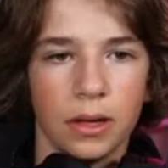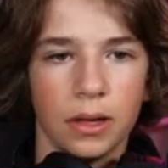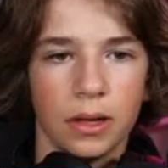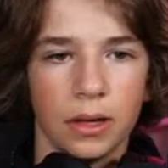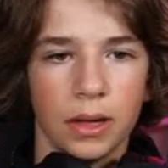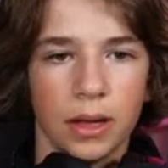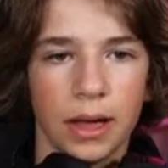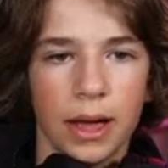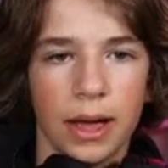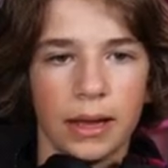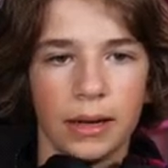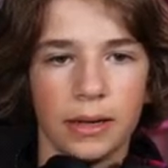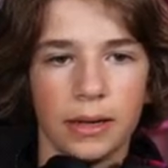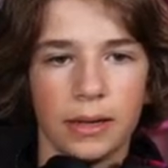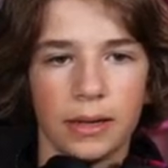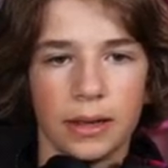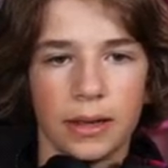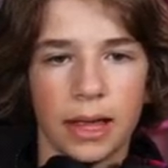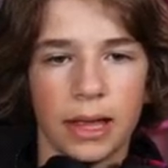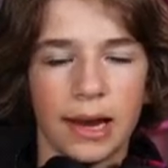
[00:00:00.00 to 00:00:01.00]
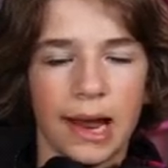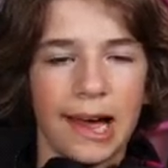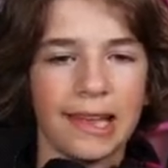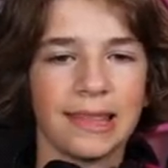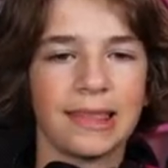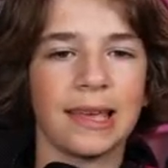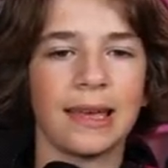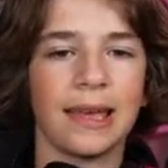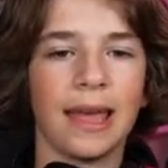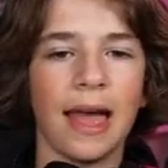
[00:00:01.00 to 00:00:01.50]
and then I
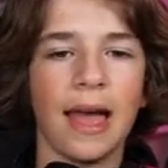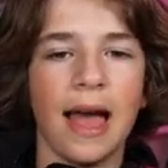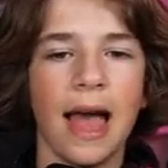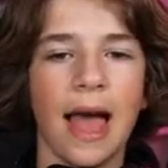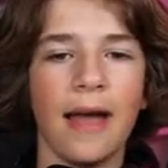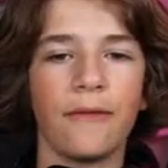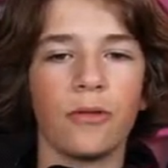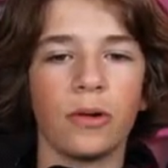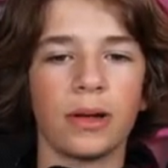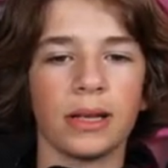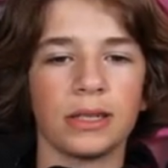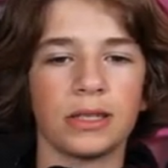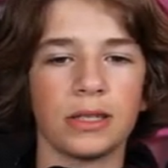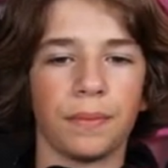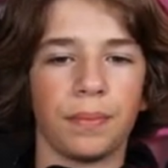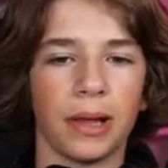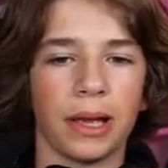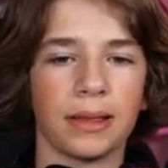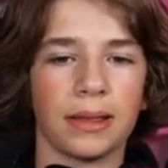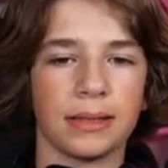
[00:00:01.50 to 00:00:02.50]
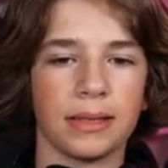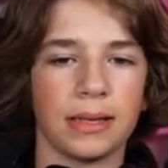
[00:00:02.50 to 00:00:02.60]
think everyone gets to play at the same